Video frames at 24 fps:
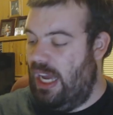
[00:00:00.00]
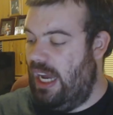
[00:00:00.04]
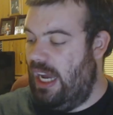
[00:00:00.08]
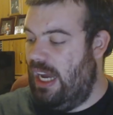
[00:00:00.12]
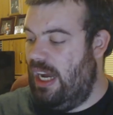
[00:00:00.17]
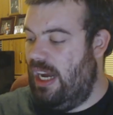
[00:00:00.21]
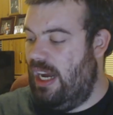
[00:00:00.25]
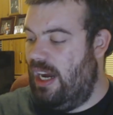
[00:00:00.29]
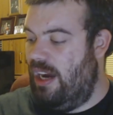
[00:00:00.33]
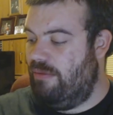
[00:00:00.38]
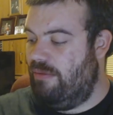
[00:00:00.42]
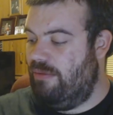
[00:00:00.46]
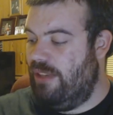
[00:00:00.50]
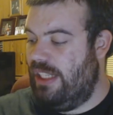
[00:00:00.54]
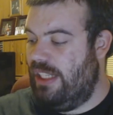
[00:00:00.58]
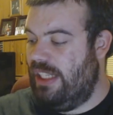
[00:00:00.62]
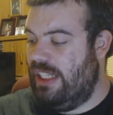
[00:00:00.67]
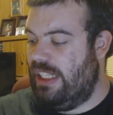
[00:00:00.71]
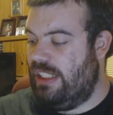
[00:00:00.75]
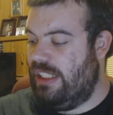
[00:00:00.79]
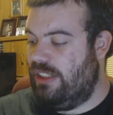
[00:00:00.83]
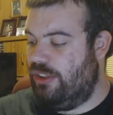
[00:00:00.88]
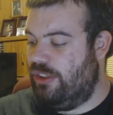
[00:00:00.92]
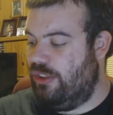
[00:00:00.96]
Uh, I
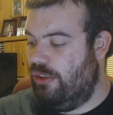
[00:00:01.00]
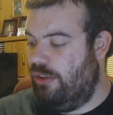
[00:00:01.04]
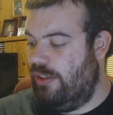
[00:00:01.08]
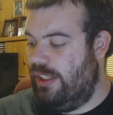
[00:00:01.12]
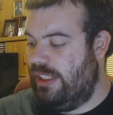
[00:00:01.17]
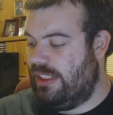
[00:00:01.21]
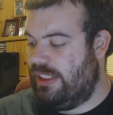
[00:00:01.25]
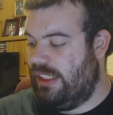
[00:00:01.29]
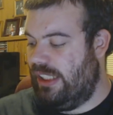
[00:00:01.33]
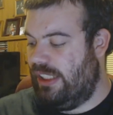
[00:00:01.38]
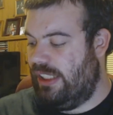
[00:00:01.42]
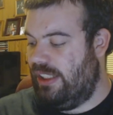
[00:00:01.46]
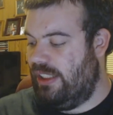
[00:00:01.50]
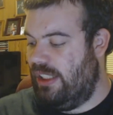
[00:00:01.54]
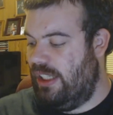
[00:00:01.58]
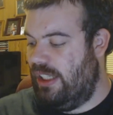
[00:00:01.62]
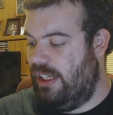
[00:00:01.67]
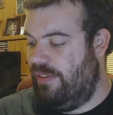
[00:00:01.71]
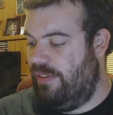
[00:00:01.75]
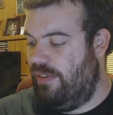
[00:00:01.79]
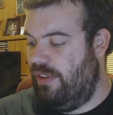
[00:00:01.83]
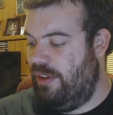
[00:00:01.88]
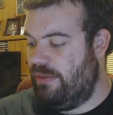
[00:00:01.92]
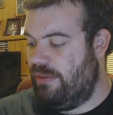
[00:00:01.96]
really enjoyed it.
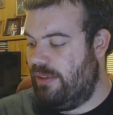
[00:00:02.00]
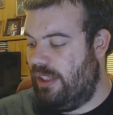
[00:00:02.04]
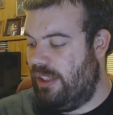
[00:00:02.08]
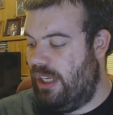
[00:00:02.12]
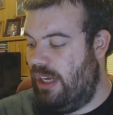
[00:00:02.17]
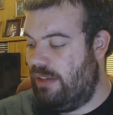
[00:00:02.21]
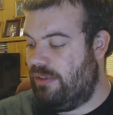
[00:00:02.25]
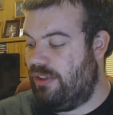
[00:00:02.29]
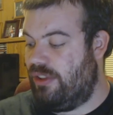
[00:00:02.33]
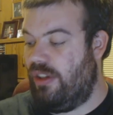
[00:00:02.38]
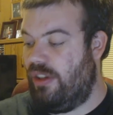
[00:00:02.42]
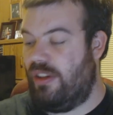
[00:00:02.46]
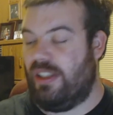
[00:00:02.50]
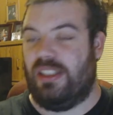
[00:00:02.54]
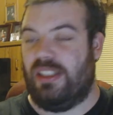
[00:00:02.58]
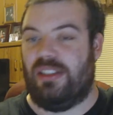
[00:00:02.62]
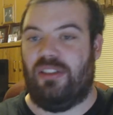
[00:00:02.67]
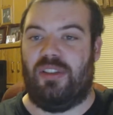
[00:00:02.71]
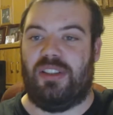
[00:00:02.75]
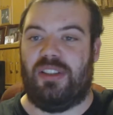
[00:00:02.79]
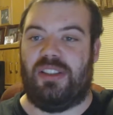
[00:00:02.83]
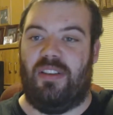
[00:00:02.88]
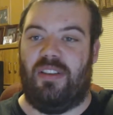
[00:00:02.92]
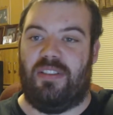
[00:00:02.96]
I thought, I'm oh, sorry,
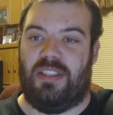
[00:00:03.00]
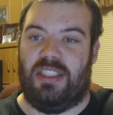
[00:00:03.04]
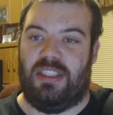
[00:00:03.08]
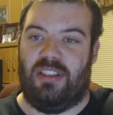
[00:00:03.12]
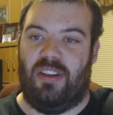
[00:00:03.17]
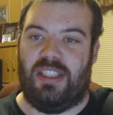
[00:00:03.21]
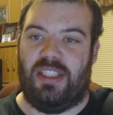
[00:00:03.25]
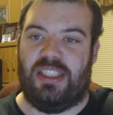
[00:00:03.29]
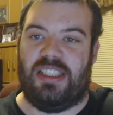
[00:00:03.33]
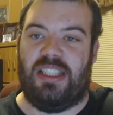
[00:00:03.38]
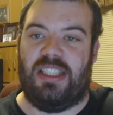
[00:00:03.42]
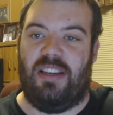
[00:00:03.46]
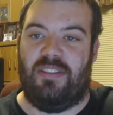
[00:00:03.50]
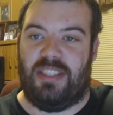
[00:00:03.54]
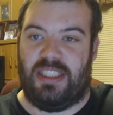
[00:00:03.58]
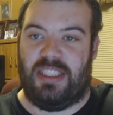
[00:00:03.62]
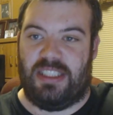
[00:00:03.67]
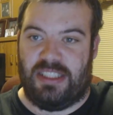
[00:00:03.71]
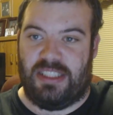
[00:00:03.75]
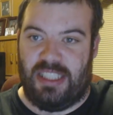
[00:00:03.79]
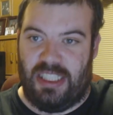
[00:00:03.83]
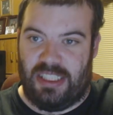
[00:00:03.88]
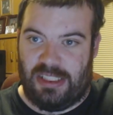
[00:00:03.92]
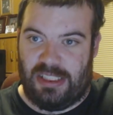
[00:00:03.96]
not 79,
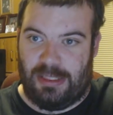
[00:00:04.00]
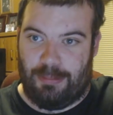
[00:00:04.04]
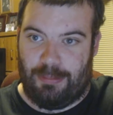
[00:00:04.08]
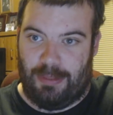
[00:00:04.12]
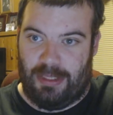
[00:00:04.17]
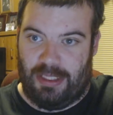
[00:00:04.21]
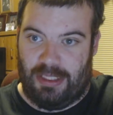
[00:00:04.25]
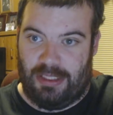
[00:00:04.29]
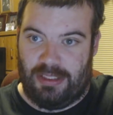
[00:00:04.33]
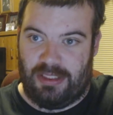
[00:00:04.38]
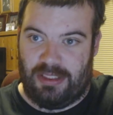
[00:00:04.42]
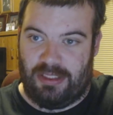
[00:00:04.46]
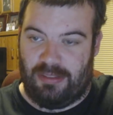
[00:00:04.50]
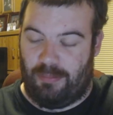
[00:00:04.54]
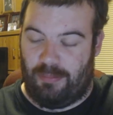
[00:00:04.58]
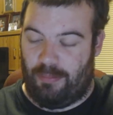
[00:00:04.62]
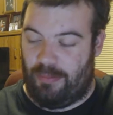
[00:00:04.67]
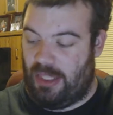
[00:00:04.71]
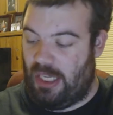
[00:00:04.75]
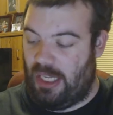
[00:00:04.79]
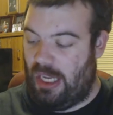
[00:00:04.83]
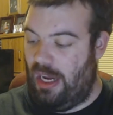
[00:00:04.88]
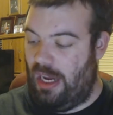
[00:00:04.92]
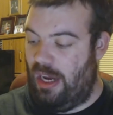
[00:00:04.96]
76 minutes.
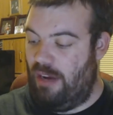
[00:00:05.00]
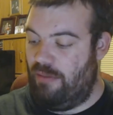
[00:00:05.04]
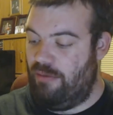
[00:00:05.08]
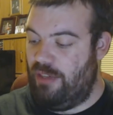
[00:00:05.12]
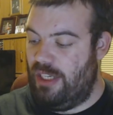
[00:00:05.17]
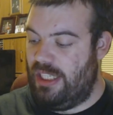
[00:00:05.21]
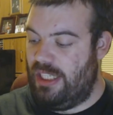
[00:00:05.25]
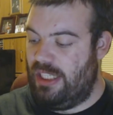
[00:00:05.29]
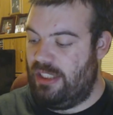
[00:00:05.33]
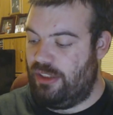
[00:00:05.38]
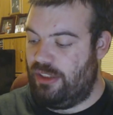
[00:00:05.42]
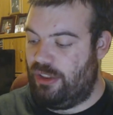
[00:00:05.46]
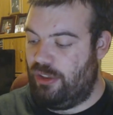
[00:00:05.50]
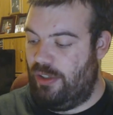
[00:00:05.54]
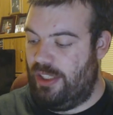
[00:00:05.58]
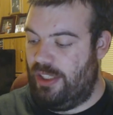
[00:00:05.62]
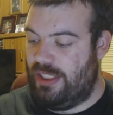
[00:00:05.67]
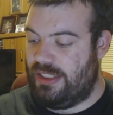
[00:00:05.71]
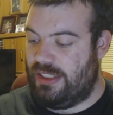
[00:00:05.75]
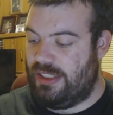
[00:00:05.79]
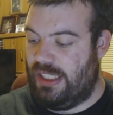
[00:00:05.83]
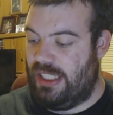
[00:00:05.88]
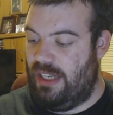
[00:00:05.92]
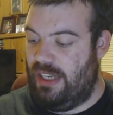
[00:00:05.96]
I really
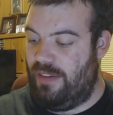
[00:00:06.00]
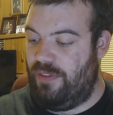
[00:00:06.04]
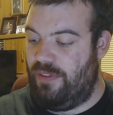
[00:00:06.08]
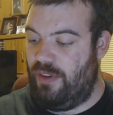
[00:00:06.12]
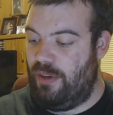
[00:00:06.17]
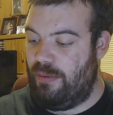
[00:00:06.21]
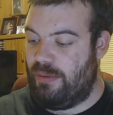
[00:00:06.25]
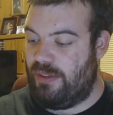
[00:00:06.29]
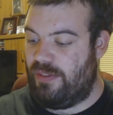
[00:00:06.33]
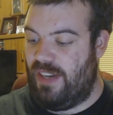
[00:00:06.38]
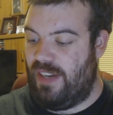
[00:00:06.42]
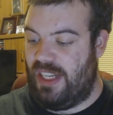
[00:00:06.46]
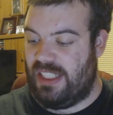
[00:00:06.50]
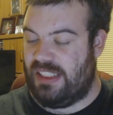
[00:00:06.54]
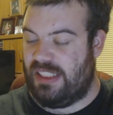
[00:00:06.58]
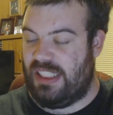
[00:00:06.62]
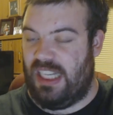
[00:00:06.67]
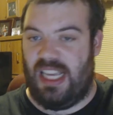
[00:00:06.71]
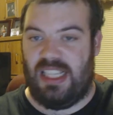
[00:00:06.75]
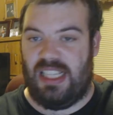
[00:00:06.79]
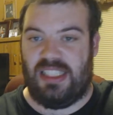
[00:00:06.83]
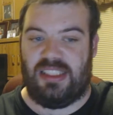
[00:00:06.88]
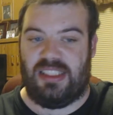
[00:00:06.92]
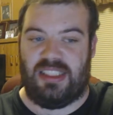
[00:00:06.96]
enjoyed it. I thought it was
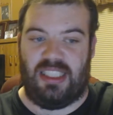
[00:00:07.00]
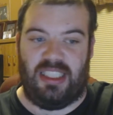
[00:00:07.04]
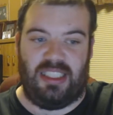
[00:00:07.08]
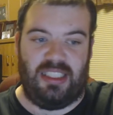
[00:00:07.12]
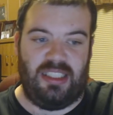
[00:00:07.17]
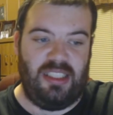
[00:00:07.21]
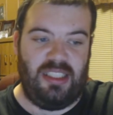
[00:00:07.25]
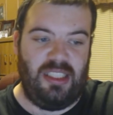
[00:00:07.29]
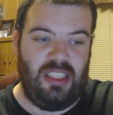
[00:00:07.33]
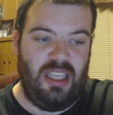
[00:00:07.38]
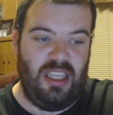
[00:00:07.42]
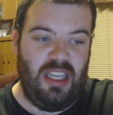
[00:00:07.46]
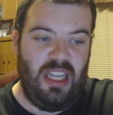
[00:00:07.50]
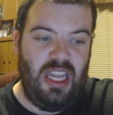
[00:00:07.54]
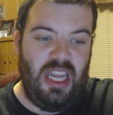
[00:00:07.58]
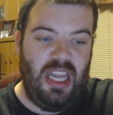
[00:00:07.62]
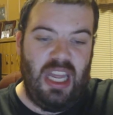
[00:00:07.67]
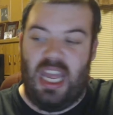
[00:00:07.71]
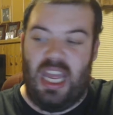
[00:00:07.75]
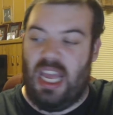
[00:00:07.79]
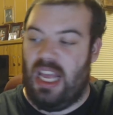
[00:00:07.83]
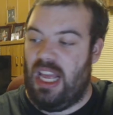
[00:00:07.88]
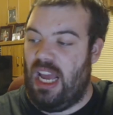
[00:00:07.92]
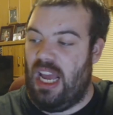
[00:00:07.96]
fantastic.
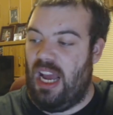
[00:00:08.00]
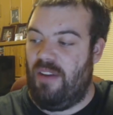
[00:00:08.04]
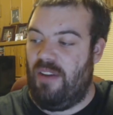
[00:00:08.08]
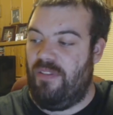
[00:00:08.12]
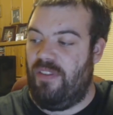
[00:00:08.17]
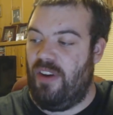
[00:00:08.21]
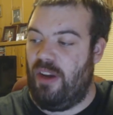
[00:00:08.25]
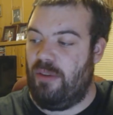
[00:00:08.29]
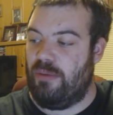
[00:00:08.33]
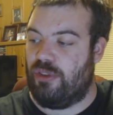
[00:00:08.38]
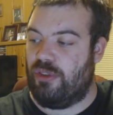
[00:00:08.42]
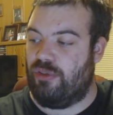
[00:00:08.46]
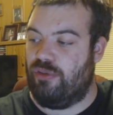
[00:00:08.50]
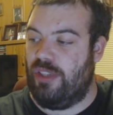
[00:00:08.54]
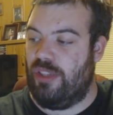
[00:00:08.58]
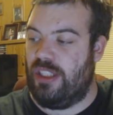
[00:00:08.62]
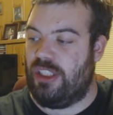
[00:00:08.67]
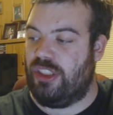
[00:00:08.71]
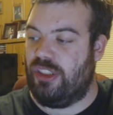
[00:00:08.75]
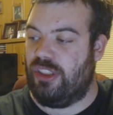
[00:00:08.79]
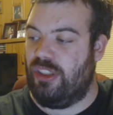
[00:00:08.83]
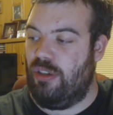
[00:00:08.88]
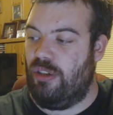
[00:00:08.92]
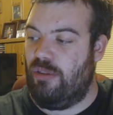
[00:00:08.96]
I thought it was
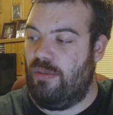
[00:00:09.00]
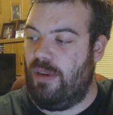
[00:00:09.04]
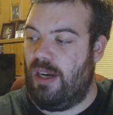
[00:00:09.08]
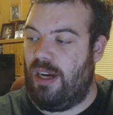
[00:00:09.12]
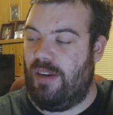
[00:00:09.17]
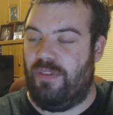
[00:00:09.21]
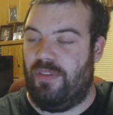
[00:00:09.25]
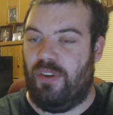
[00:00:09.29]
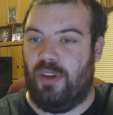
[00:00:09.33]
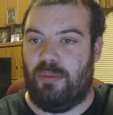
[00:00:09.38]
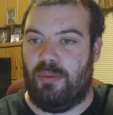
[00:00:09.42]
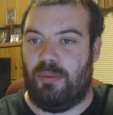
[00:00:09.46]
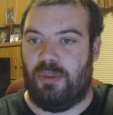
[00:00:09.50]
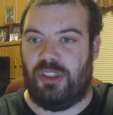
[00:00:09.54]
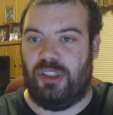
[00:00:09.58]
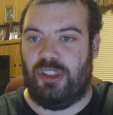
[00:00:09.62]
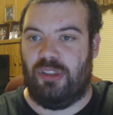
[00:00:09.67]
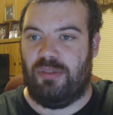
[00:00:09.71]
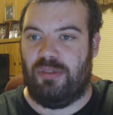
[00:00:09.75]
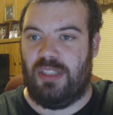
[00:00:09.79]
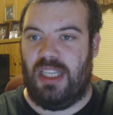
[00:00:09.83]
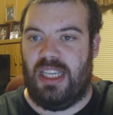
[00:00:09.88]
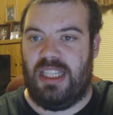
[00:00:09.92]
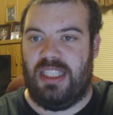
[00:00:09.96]
original, I thought it was
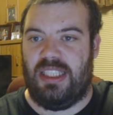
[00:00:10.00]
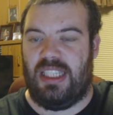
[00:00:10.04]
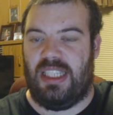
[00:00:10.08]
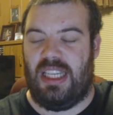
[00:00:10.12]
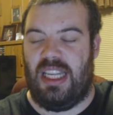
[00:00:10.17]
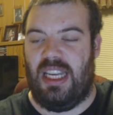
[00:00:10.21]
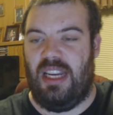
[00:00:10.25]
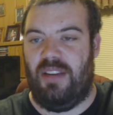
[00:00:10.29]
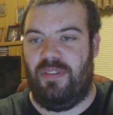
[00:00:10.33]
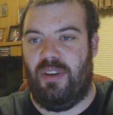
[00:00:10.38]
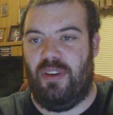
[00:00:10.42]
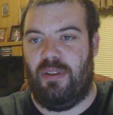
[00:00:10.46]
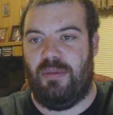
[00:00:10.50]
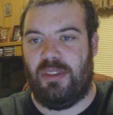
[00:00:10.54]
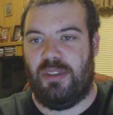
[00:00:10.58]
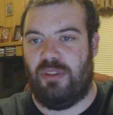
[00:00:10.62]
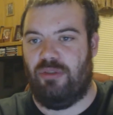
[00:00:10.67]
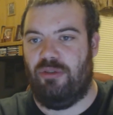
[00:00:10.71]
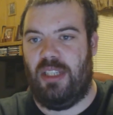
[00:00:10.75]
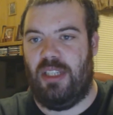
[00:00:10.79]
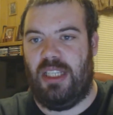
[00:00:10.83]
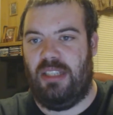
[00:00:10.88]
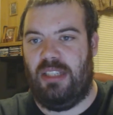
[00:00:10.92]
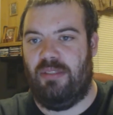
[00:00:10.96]
unique, and I thought it
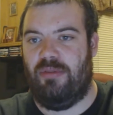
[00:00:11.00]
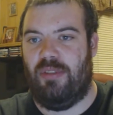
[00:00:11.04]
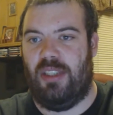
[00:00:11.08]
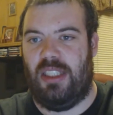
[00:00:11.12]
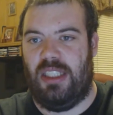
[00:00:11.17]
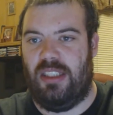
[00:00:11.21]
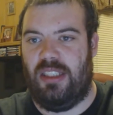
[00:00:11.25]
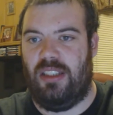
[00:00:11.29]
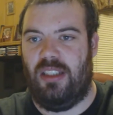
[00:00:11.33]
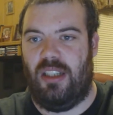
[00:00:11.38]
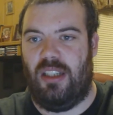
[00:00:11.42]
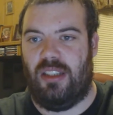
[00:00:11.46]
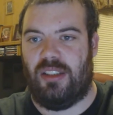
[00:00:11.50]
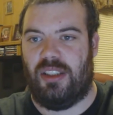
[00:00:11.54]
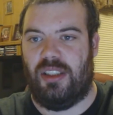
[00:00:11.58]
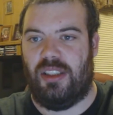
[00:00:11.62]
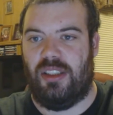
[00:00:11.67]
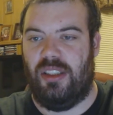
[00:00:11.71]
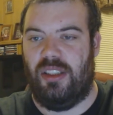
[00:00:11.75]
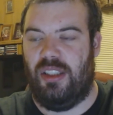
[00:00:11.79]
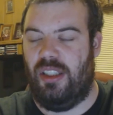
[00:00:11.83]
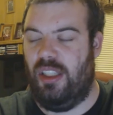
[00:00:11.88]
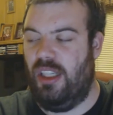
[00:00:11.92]
was really, really good.